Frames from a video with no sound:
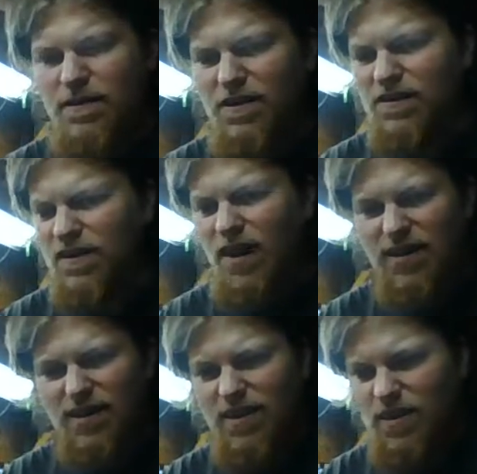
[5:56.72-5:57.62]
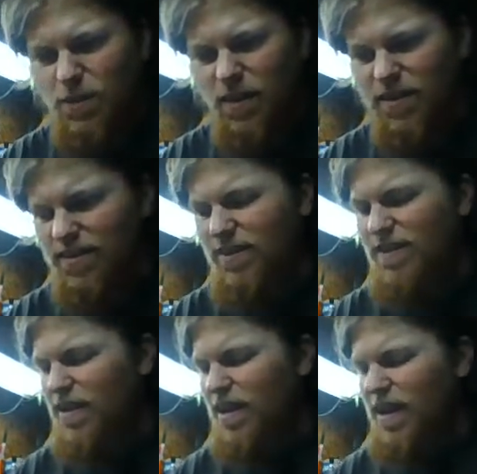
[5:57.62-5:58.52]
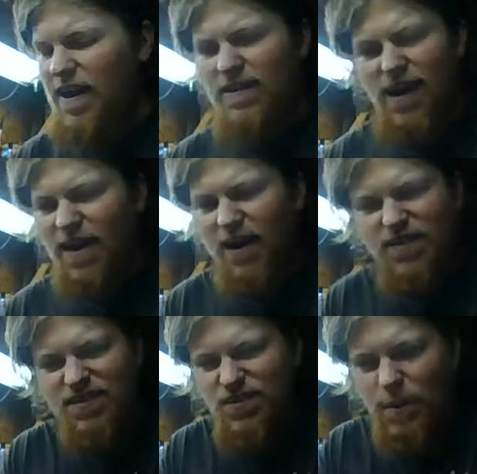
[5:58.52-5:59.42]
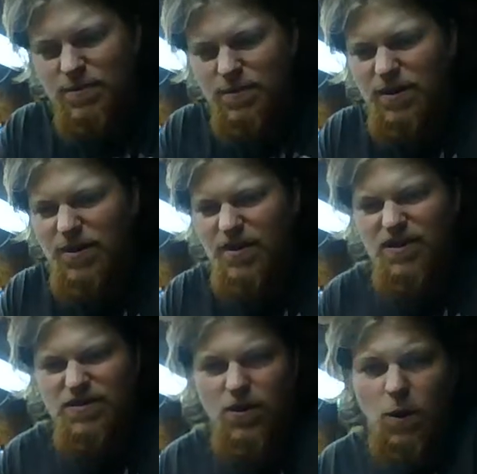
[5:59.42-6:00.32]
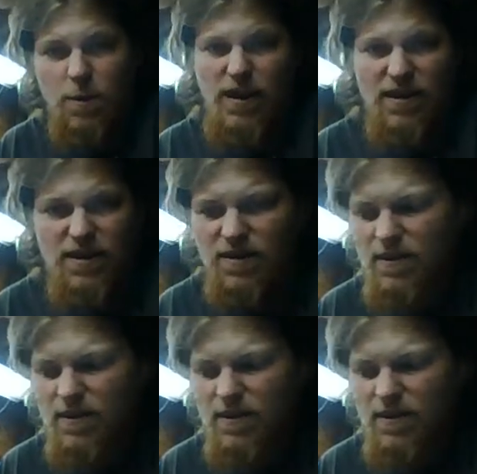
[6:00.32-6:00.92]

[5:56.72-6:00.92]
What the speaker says: took the cut that they wanted, and that cut just so happens to be linked to Skull Mint.